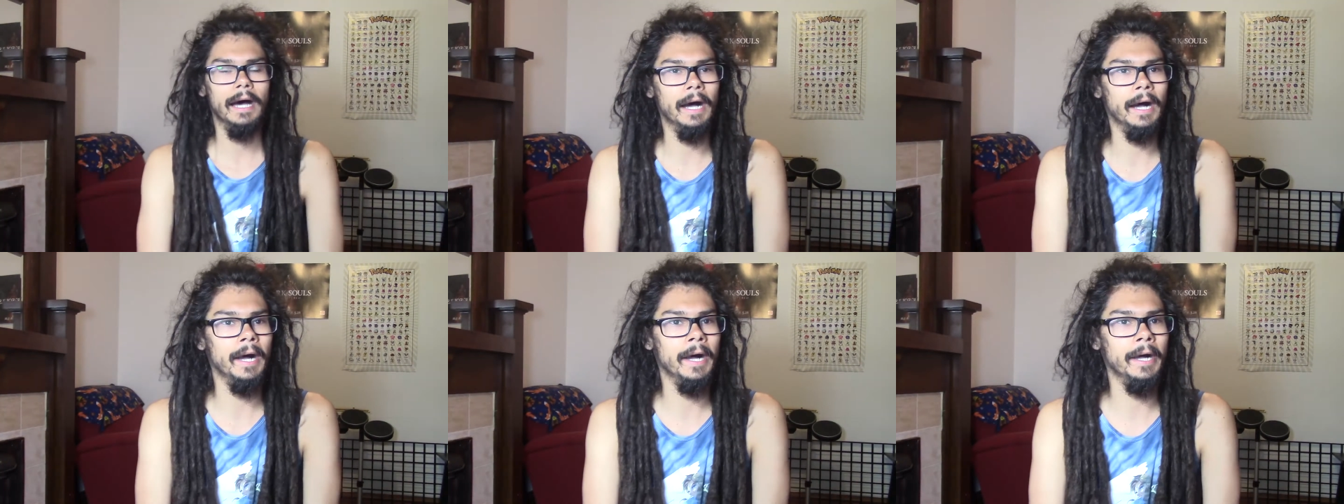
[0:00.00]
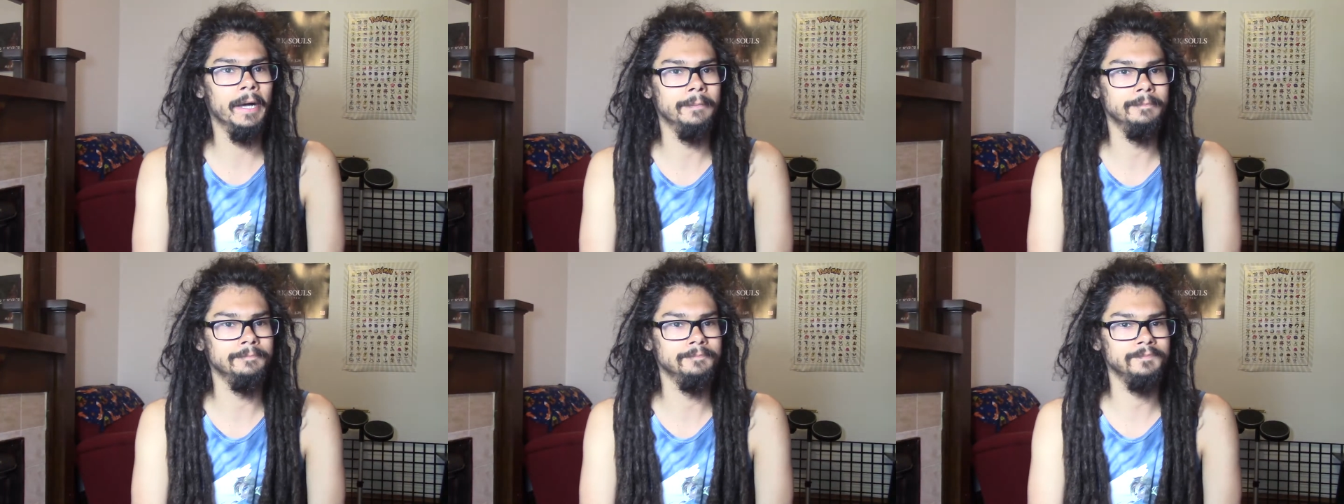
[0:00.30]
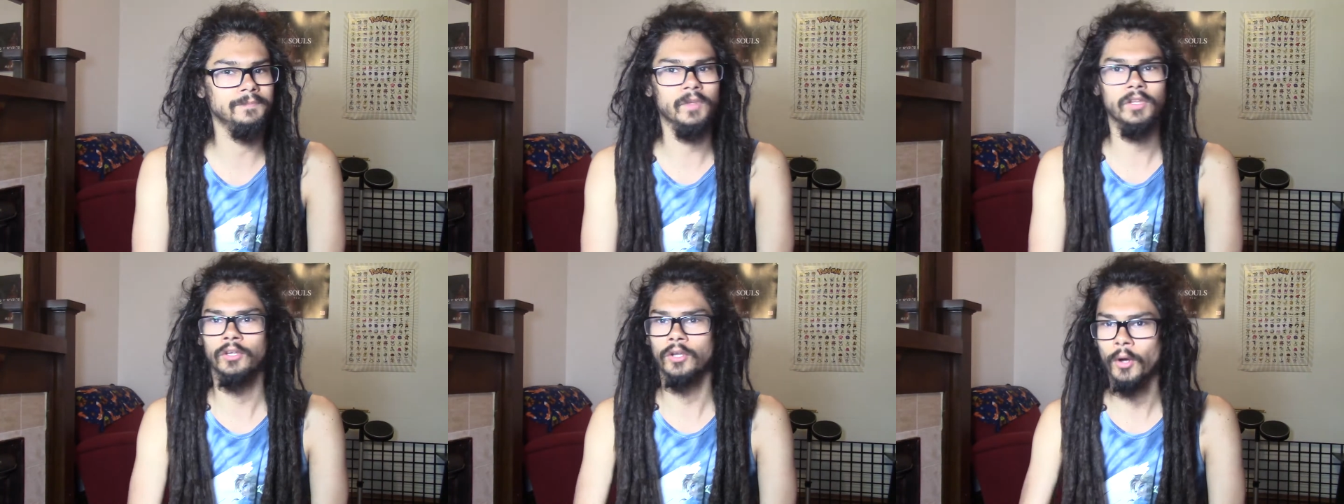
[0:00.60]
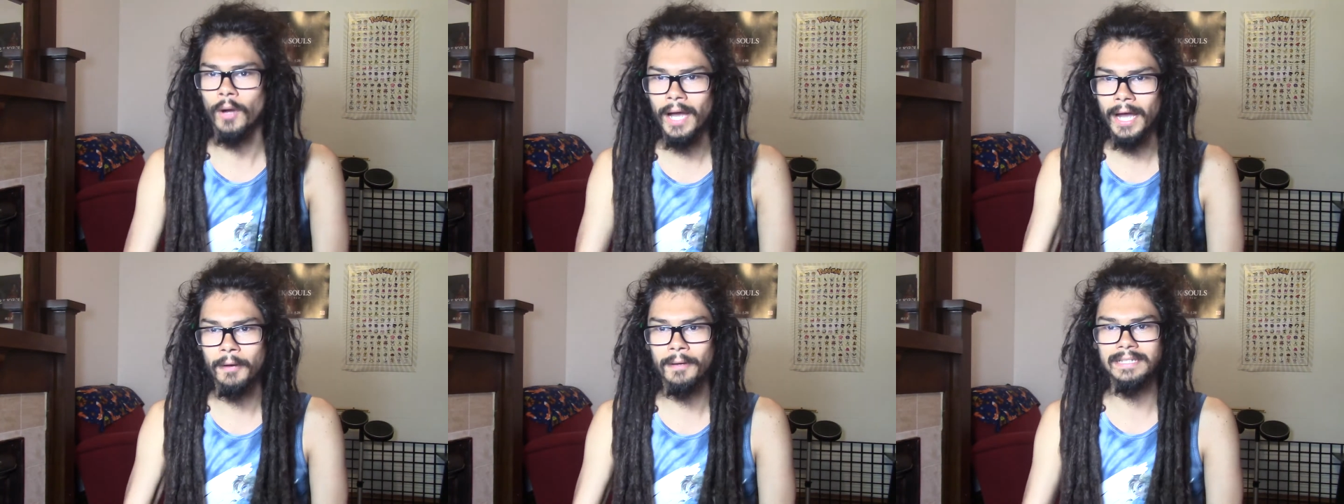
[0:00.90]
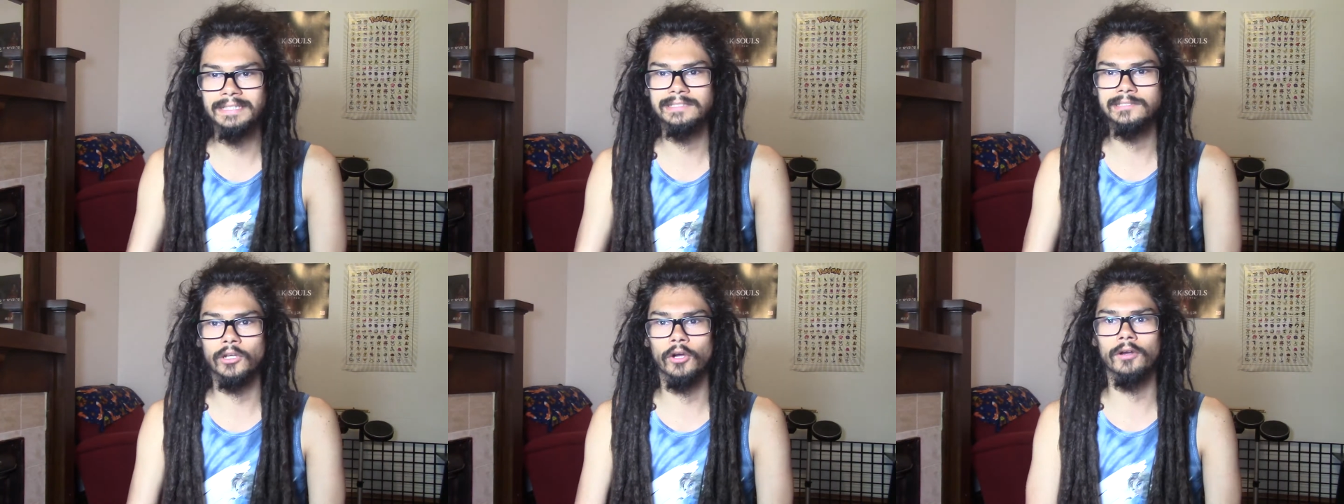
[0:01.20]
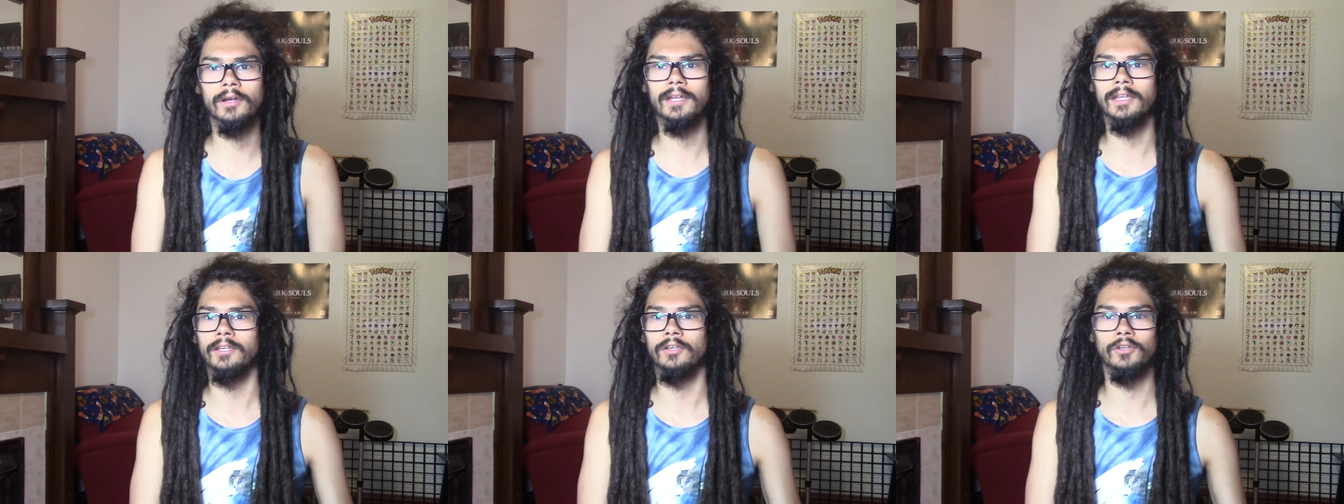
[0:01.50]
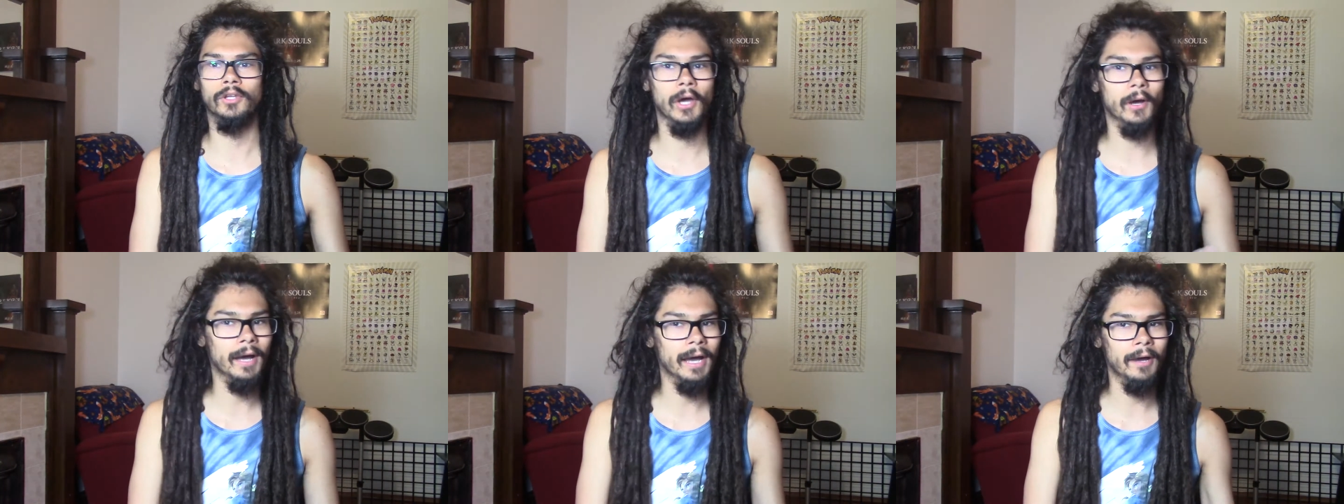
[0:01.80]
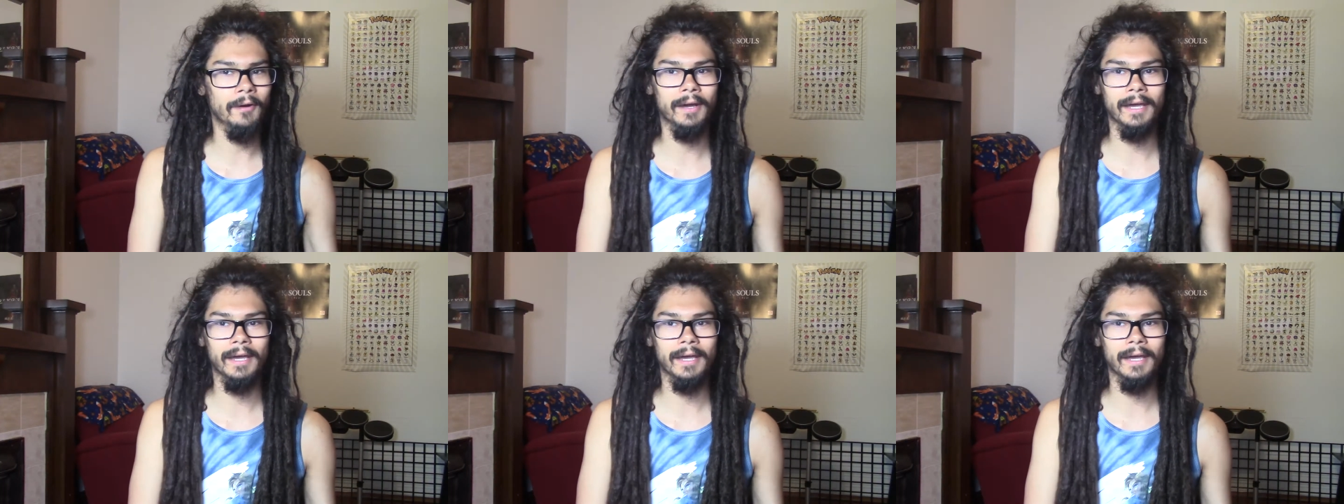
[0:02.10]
You know how I started it. You know how